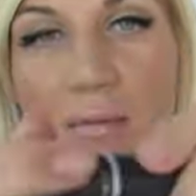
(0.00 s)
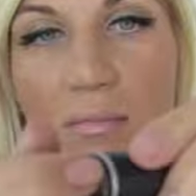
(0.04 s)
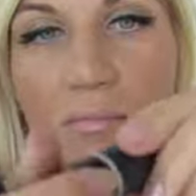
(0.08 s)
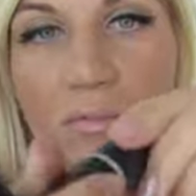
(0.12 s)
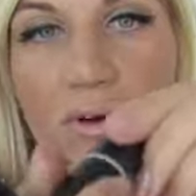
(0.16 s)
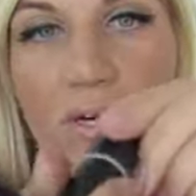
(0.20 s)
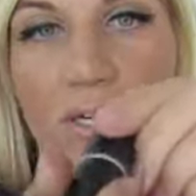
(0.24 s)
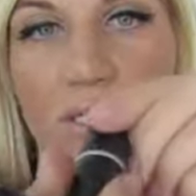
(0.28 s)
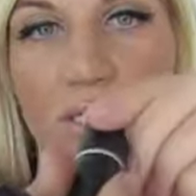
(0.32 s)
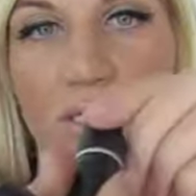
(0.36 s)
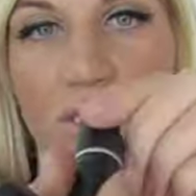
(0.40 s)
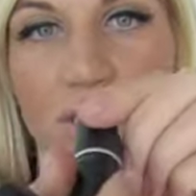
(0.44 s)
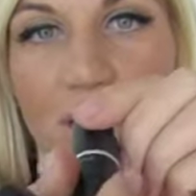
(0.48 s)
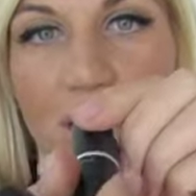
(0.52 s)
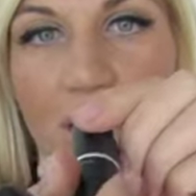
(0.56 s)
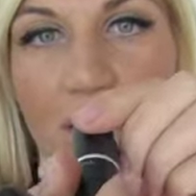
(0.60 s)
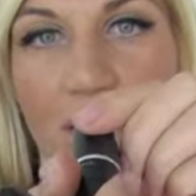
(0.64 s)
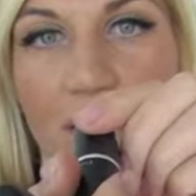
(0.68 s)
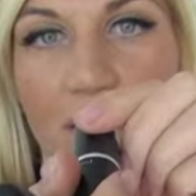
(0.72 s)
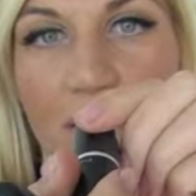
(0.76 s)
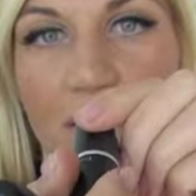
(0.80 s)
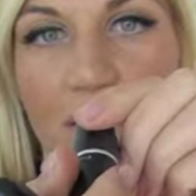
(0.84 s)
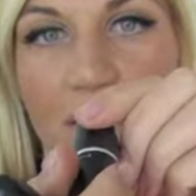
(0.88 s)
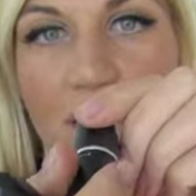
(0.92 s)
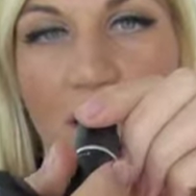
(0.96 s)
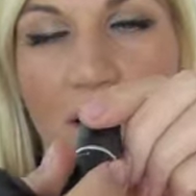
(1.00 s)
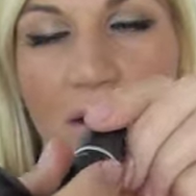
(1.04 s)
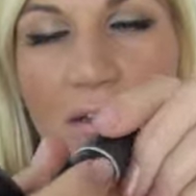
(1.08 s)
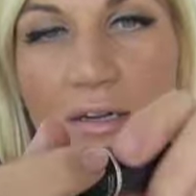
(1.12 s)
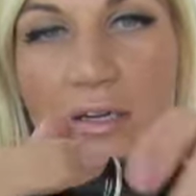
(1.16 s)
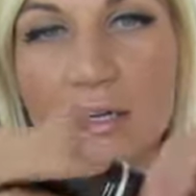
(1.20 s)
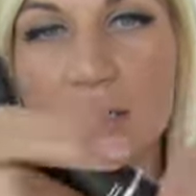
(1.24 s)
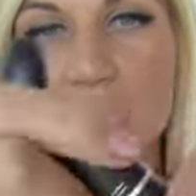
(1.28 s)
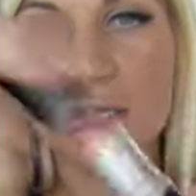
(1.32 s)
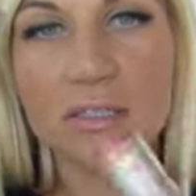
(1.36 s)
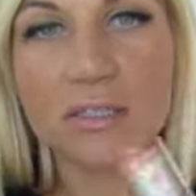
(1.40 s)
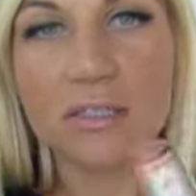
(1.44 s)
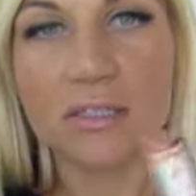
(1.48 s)
which are the
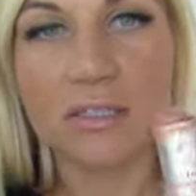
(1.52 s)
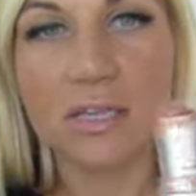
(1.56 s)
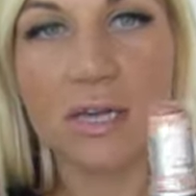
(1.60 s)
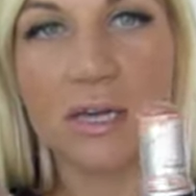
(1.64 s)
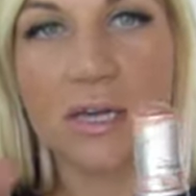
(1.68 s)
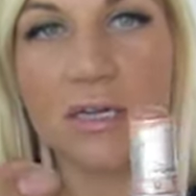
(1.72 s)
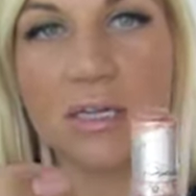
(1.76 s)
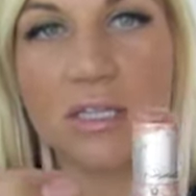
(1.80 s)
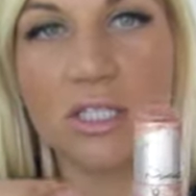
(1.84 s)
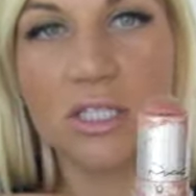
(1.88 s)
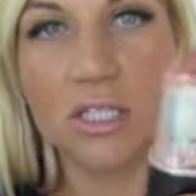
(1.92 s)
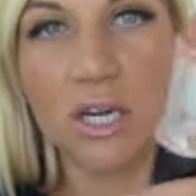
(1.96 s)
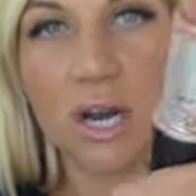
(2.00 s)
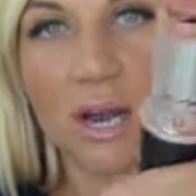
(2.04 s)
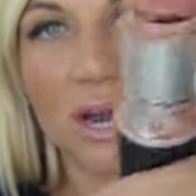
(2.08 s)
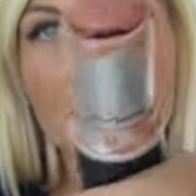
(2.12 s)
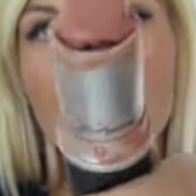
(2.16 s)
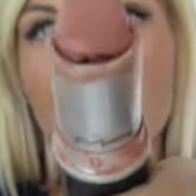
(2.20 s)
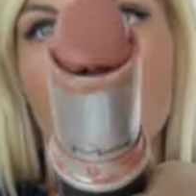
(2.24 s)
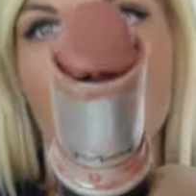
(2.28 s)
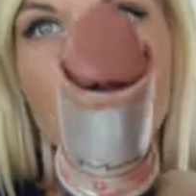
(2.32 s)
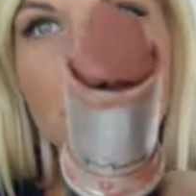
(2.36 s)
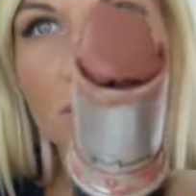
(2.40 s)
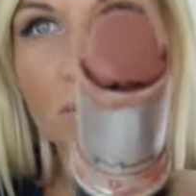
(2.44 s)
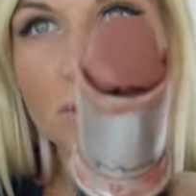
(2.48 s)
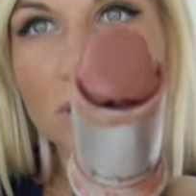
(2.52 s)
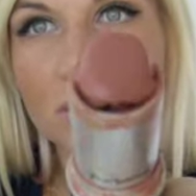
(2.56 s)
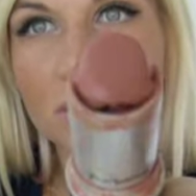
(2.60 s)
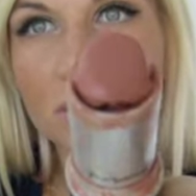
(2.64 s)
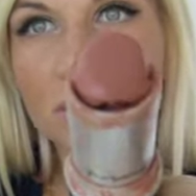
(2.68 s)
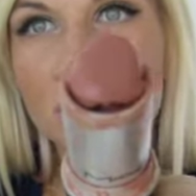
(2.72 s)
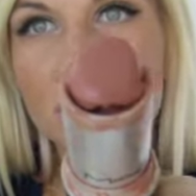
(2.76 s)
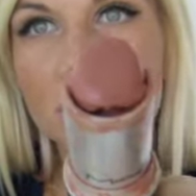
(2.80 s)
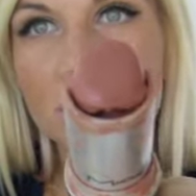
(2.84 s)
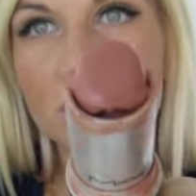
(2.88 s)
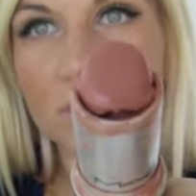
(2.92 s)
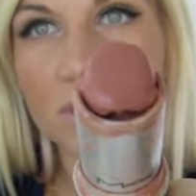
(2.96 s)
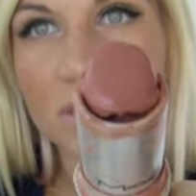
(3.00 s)
colors Shy Girl, which
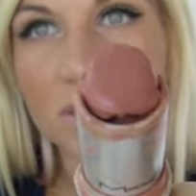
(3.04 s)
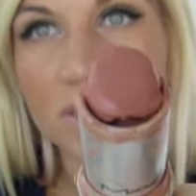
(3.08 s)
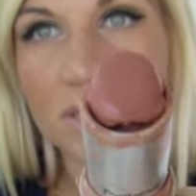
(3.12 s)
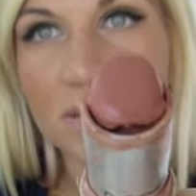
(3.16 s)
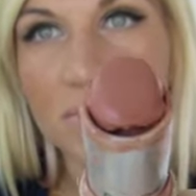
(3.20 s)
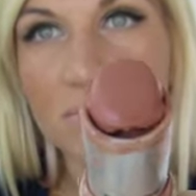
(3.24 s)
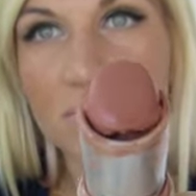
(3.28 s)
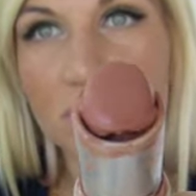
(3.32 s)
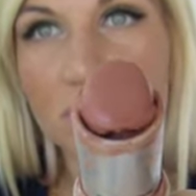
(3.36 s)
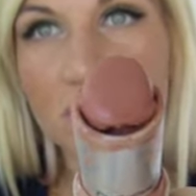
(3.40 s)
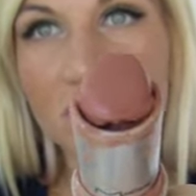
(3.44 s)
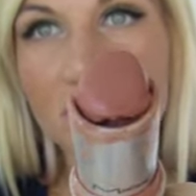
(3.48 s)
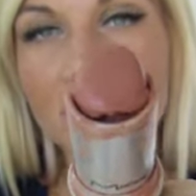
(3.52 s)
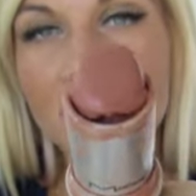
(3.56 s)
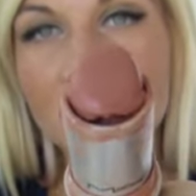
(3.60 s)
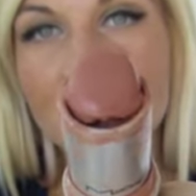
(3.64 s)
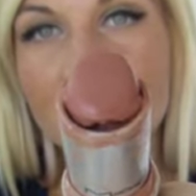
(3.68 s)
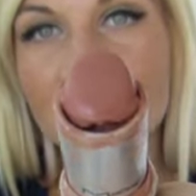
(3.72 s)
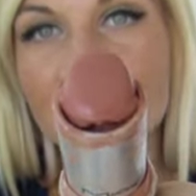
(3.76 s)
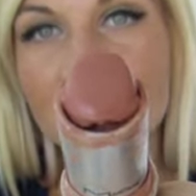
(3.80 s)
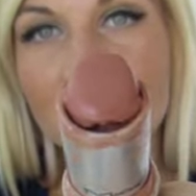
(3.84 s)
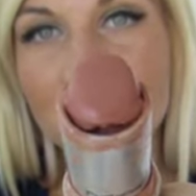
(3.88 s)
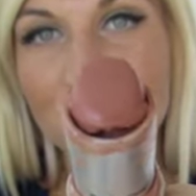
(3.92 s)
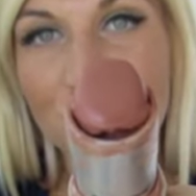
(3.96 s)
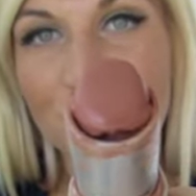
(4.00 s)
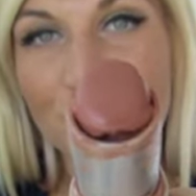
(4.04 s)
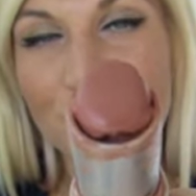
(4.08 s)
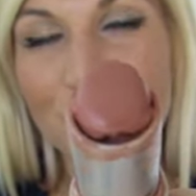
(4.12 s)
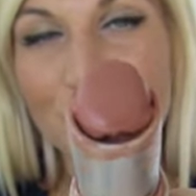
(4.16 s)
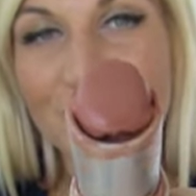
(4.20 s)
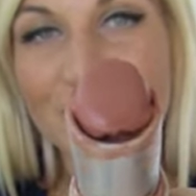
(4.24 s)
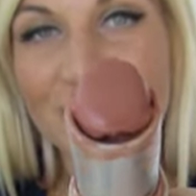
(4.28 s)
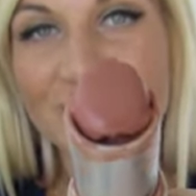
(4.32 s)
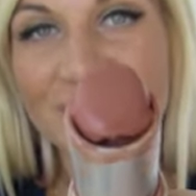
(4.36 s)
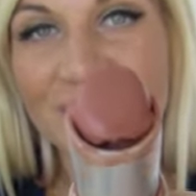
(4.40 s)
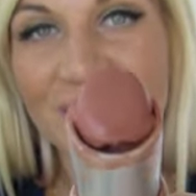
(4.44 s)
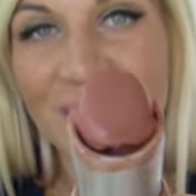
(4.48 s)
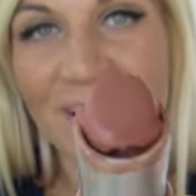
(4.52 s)
this one is completely destroyed, but
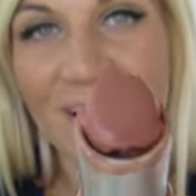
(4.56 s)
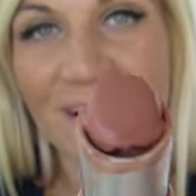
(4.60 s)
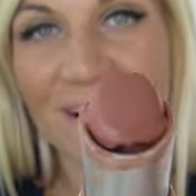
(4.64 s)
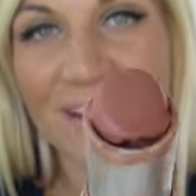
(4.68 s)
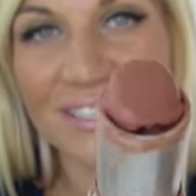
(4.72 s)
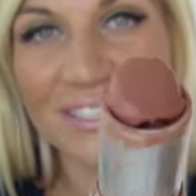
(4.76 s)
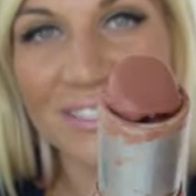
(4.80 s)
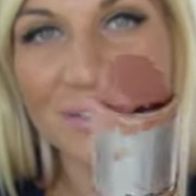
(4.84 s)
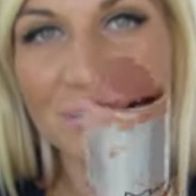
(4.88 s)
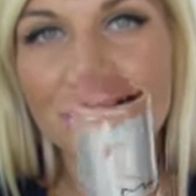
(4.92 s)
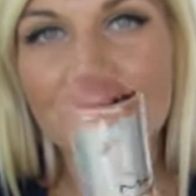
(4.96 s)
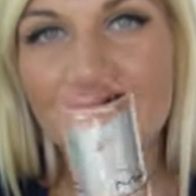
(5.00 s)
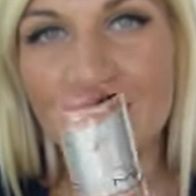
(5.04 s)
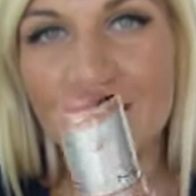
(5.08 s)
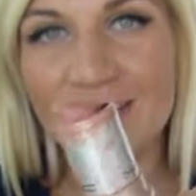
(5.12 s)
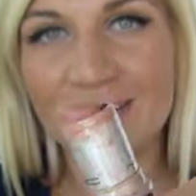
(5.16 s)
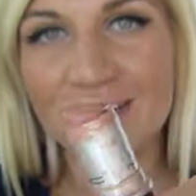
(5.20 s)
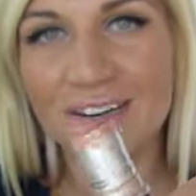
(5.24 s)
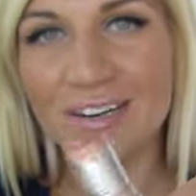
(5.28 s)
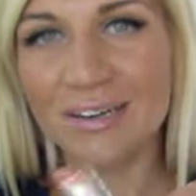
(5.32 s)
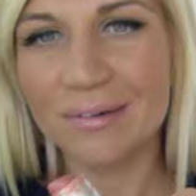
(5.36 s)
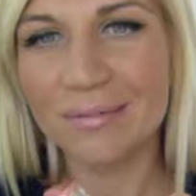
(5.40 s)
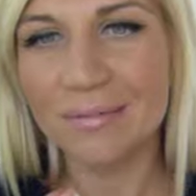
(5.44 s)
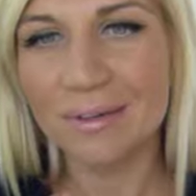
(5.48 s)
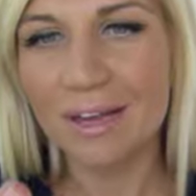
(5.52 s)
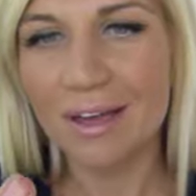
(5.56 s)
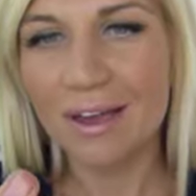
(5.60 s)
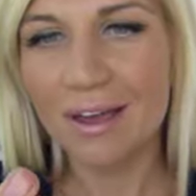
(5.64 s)
it's an awesome color.